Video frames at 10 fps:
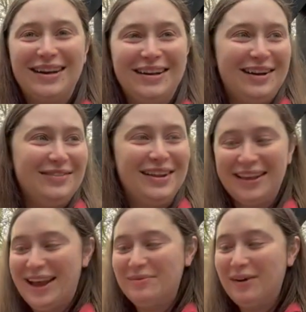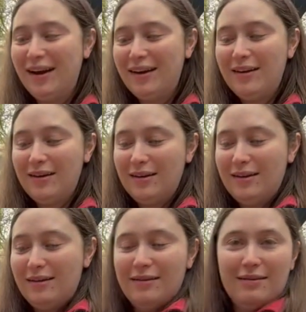I picked up, I think,
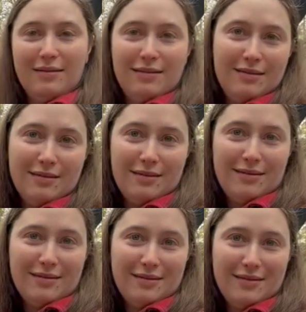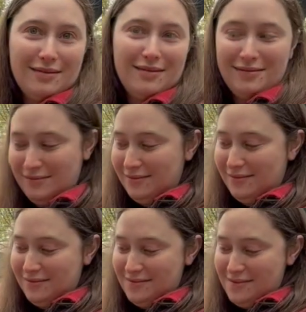7 books that I
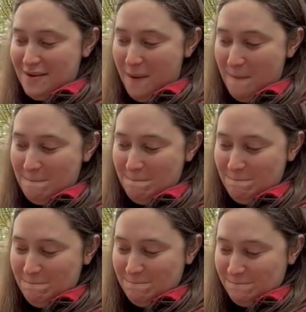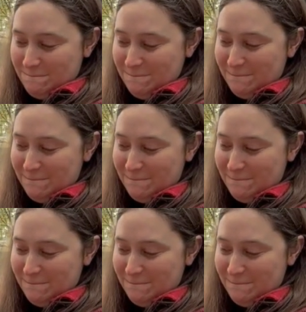bought, question mark.